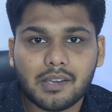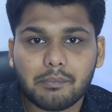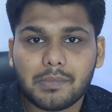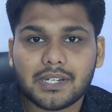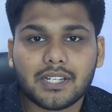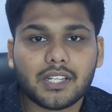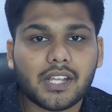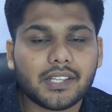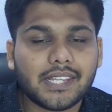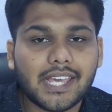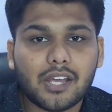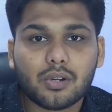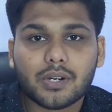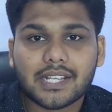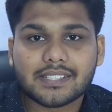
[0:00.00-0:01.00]
but they are
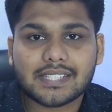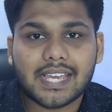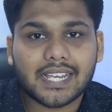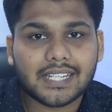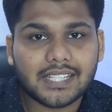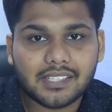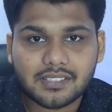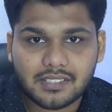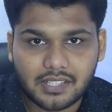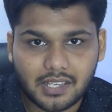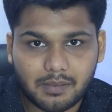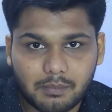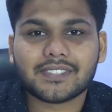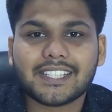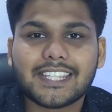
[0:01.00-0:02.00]
not exactly the same.